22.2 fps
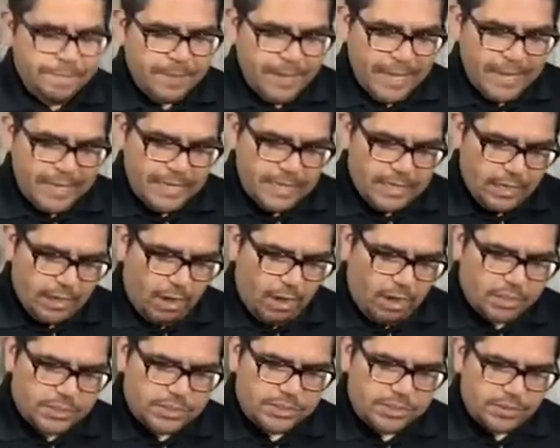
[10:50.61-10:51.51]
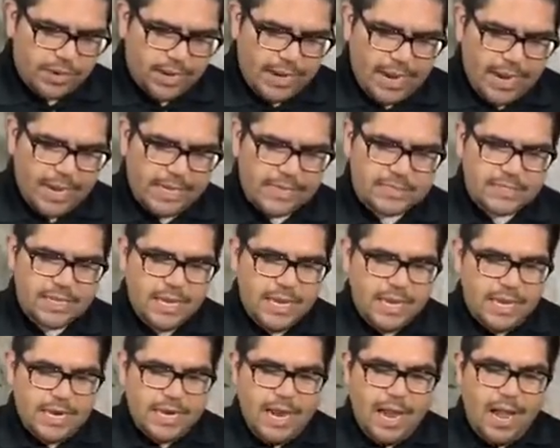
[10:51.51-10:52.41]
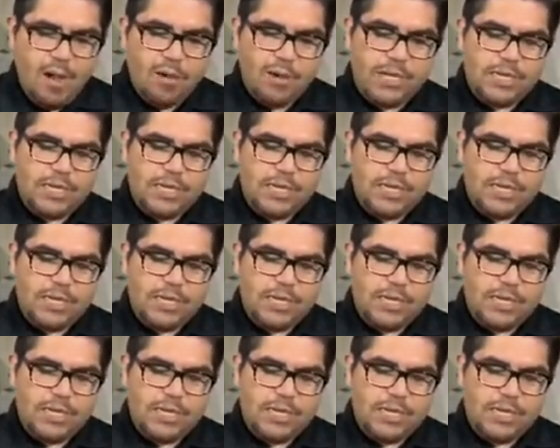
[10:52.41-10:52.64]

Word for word: and he also has now.